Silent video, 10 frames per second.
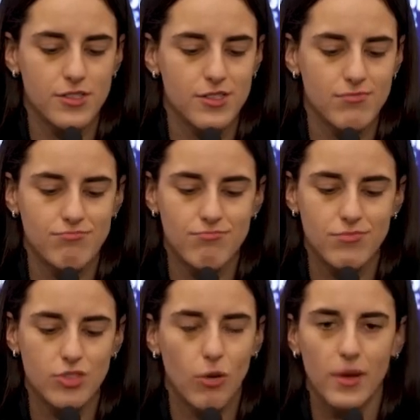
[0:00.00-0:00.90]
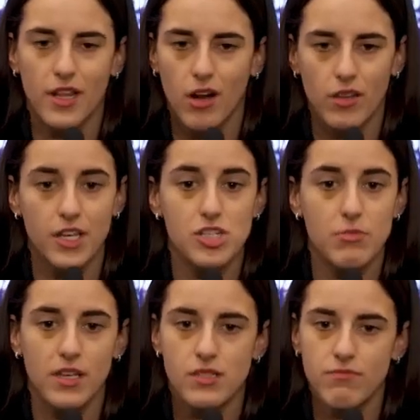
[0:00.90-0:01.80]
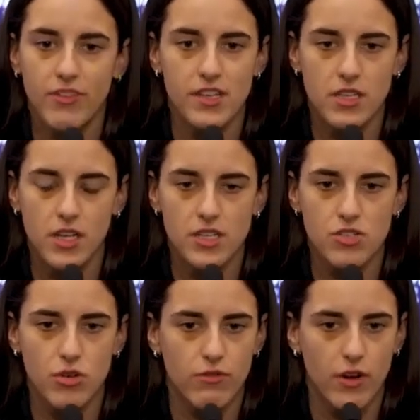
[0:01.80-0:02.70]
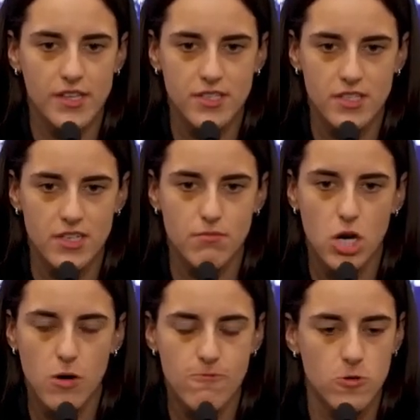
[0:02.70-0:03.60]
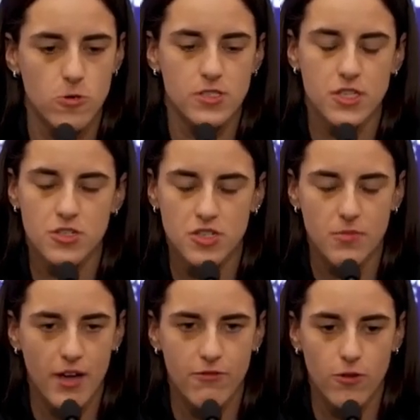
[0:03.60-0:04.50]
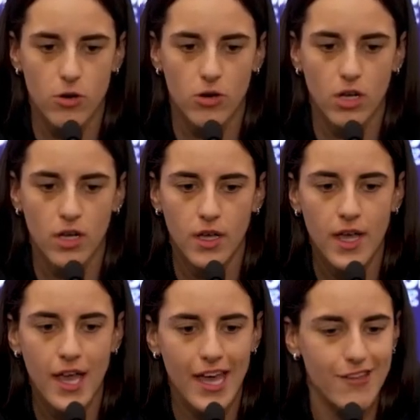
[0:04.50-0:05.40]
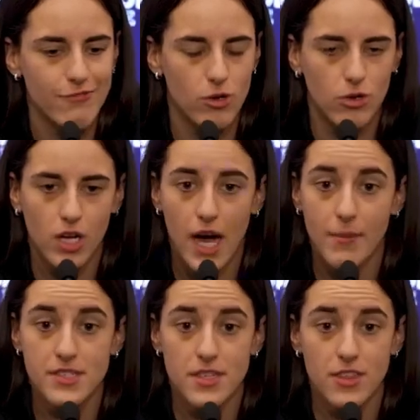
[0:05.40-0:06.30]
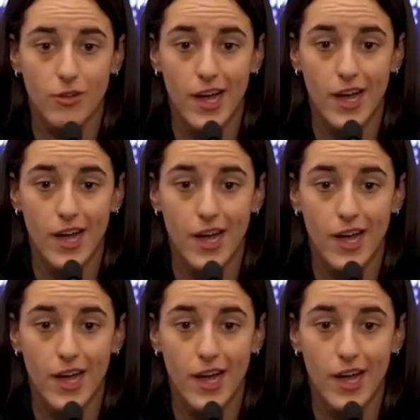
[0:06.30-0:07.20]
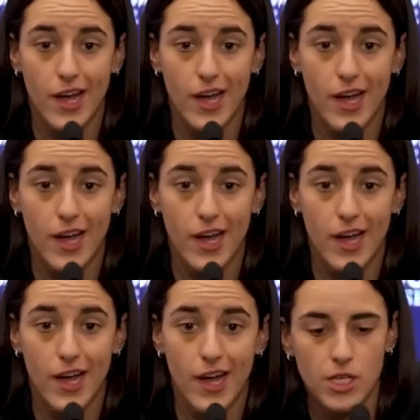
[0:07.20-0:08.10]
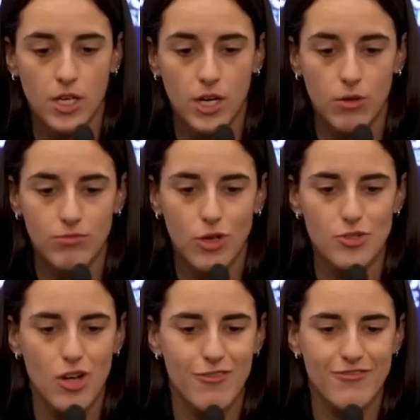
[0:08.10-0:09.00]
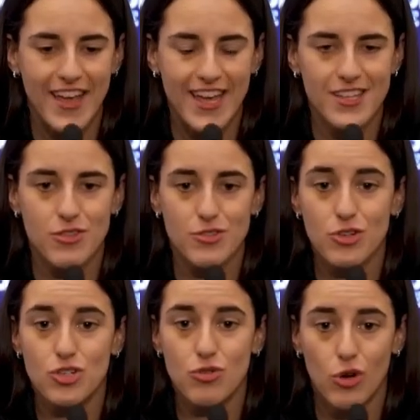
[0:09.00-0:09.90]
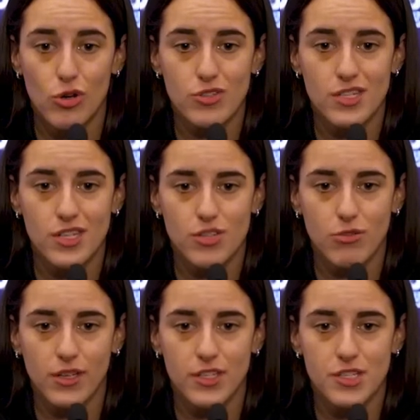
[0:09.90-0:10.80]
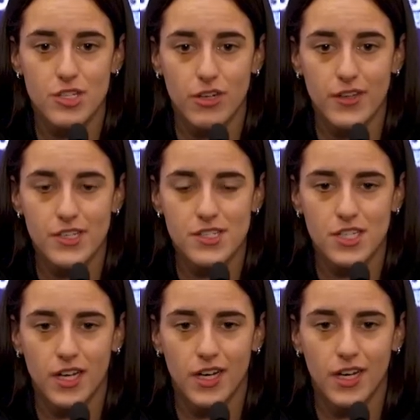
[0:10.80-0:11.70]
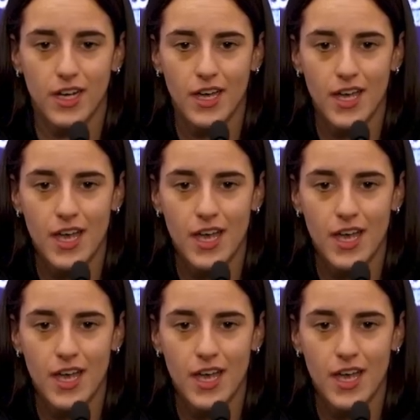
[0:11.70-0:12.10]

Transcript: there's nobody in our league should be facing any sort of racism, hurtful, disrespectful, hateful comments and threats. You know, those aren't fans, those are trolls, and it's a real disservice to